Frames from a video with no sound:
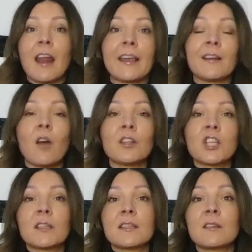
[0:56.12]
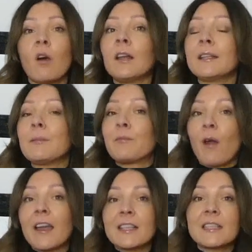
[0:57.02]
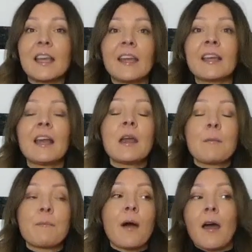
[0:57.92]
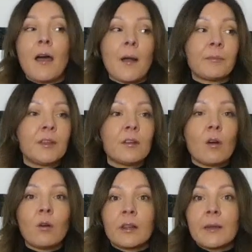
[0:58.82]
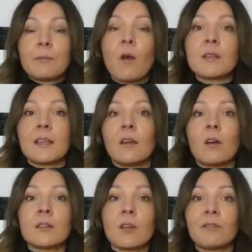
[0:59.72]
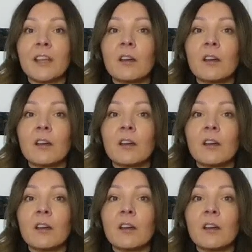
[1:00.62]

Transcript: like not just only the pricing, but you know, all the pros and cons of the